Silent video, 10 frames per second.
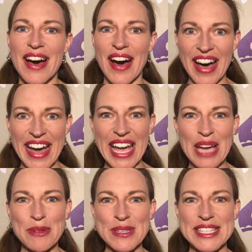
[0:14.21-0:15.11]
Hi,
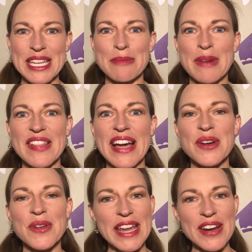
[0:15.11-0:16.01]
I'm Christina Marlette,
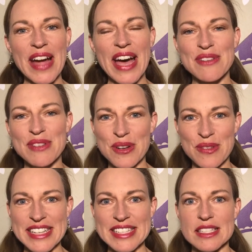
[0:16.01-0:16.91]
creator of
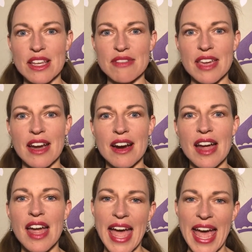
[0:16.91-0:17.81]
Courageous Self-Care
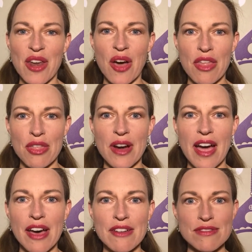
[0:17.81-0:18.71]
and author
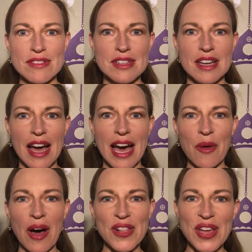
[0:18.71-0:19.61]
of How
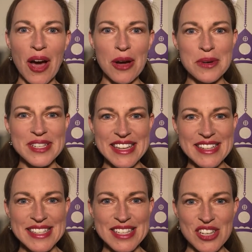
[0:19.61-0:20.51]
Ugly Awkward
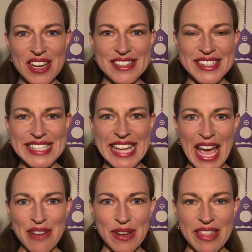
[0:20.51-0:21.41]
Dancing Changes
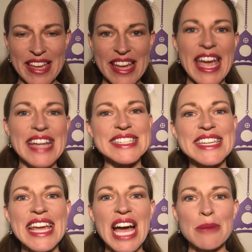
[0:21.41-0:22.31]
Everything. And
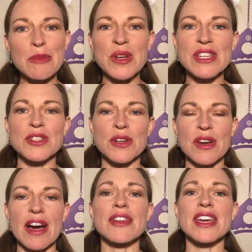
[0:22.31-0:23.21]
today I'm going to show you
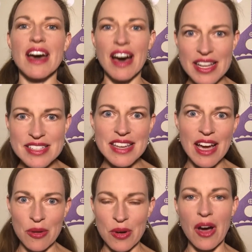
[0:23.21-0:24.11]
how to cut
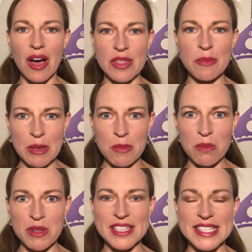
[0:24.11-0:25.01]
down on the people
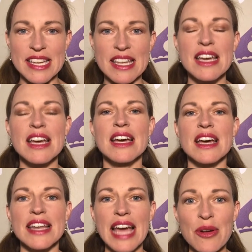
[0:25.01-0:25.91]
pleasing
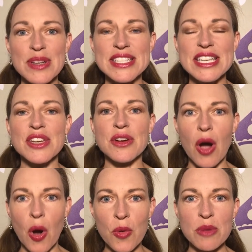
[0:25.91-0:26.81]
and how to seek your
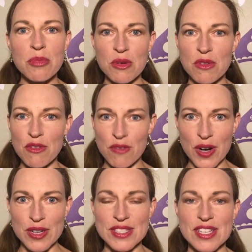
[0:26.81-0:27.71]
own approval
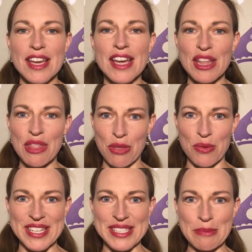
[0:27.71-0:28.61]
first in
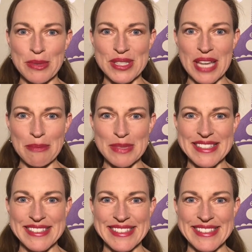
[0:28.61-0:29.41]
3 simple steps.